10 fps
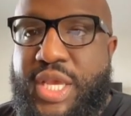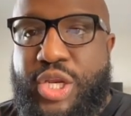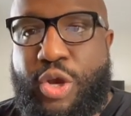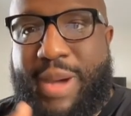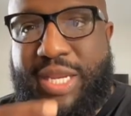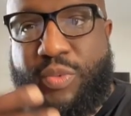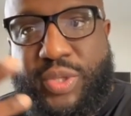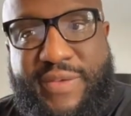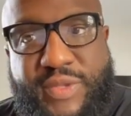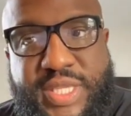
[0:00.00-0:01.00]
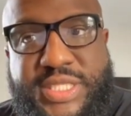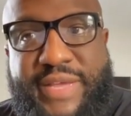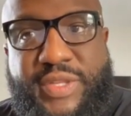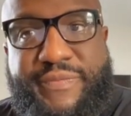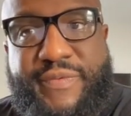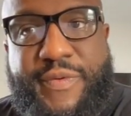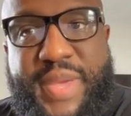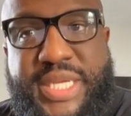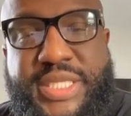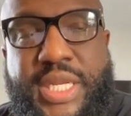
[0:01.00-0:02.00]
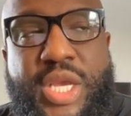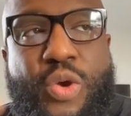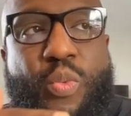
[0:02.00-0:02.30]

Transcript: Nobody will give you this level of information.